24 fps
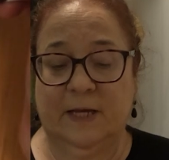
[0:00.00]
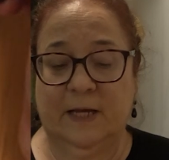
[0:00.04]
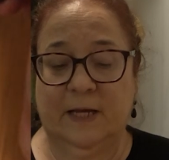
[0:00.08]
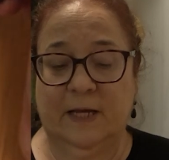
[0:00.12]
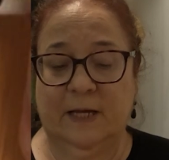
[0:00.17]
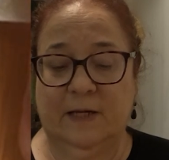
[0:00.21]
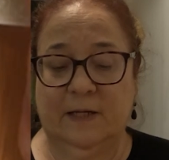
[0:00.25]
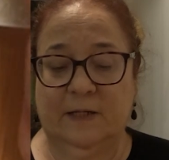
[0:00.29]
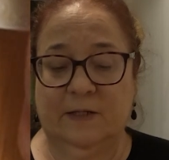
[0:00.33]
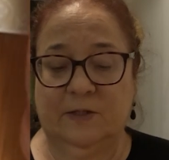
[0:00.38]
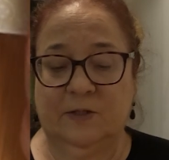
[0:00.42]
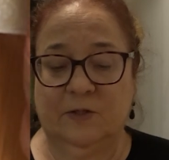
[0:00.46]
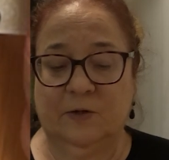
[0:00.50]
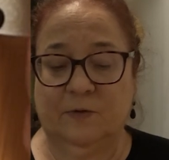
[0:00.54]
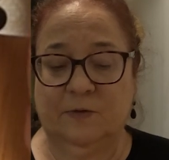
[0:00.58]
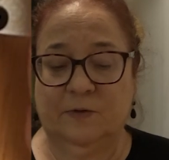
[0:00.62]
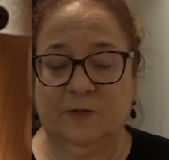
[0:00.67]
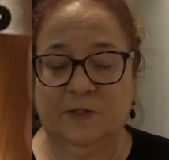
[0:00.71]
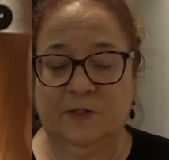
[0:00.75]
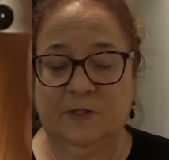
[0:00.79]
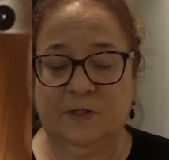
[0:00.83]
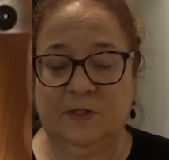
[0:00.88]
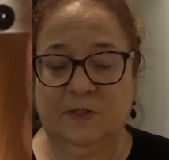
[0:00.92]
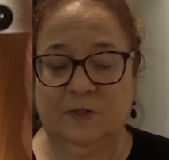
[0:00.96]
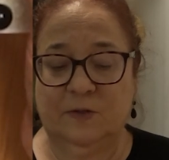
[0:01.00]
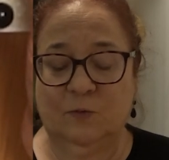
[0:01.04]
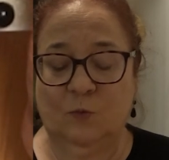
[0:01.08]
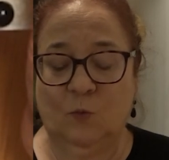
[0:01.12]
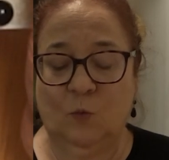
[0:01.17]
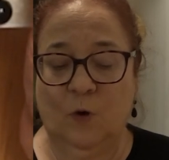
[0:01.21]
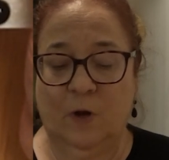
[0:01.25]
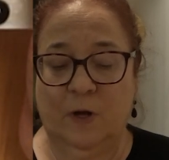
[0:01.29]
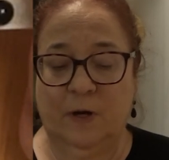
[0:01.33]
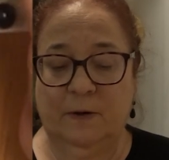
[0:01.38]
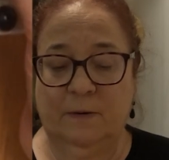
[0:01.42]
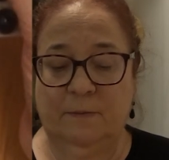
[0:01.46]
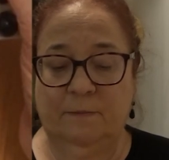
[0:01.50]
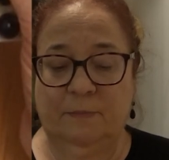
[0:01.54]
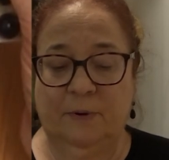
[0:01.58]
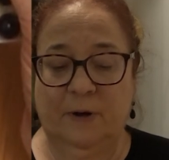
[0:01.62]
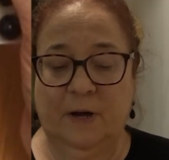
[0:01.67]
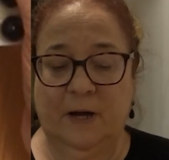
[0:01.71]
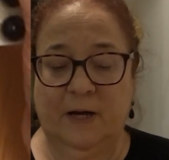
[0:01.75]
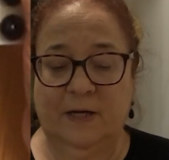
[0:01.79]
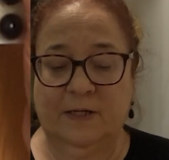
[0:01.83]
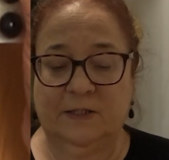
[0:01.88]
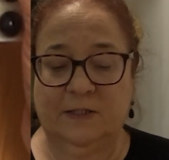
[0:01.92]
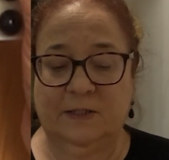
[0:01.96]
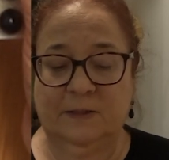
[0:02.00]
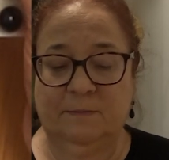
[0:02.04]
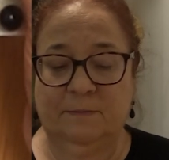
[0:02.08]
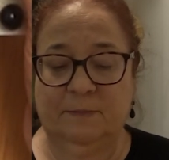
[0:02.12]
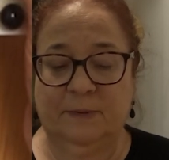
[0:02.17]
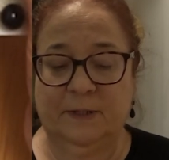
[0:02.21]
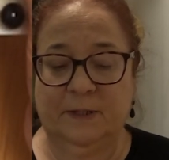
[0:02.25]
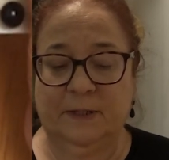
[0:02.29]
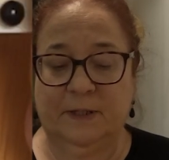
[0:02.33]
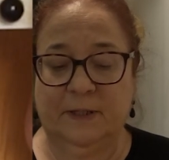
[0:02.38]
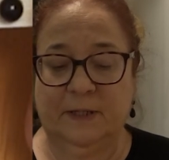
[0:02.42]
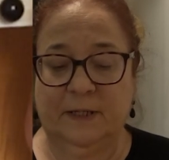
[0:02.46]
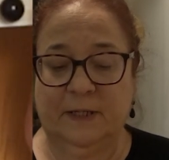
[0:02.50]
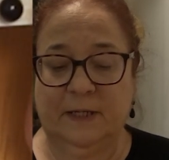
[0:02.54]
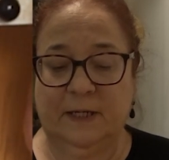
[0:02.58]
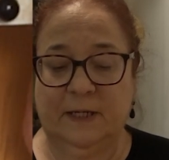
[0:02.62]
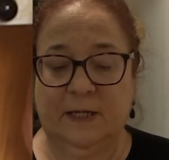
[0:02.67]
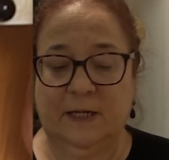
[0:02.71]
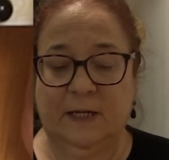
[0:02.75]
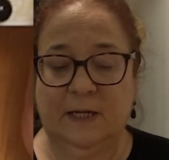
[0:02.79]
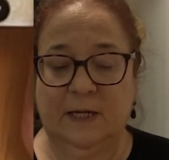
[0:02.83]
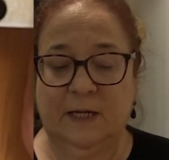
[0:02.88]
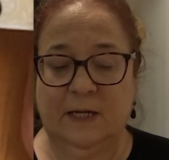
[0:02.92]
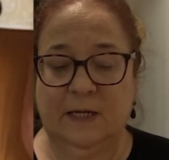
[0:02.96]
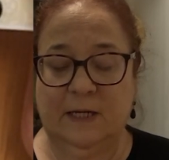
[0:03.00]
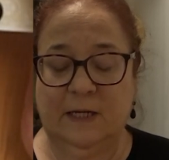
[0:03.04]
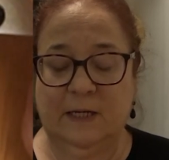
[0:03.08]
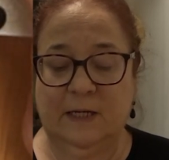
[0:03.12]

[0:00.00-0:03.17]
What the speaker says: and so this is one possibility.